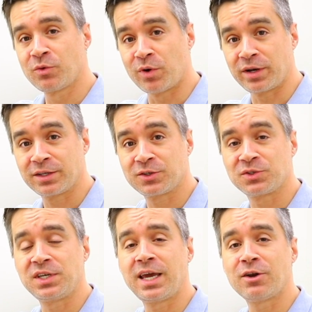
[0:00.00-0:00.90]
one. So
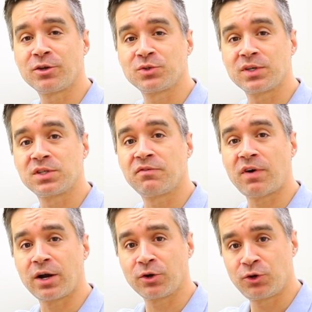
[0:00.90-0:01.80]
Seagate also has the
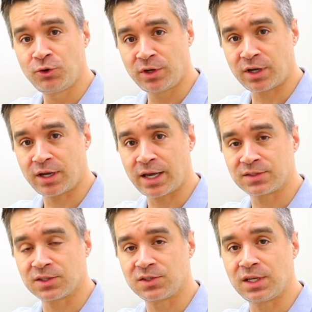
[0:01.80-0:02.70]
Firecuda
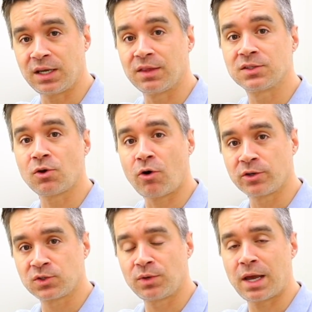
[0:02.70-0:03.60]
SSD that's
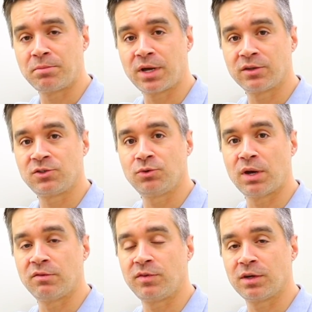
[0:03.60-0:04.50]
also an M.2
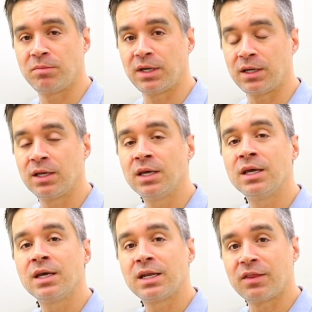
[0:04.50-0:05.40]
NVMe.
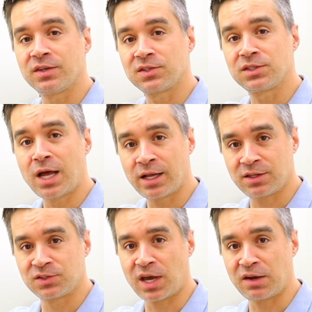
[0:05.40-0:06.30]
Now this is not
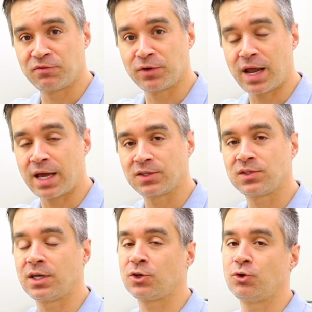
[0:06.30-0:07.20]
designed for
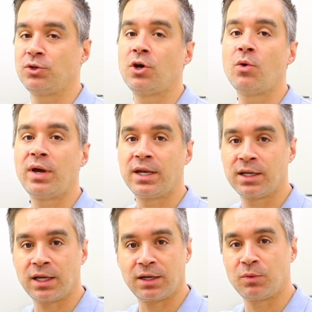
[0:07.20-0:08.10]
NAS. It could go in
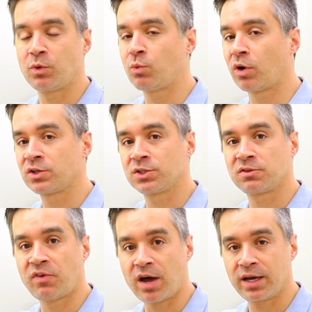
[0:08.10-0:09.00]
it and it would work
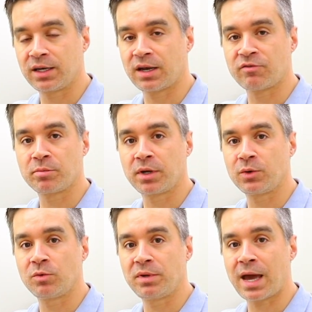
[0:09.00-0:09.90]
just fine and everybody
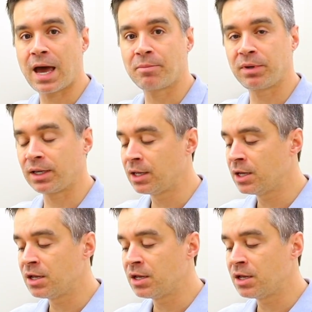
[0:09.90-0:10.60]
would be happy.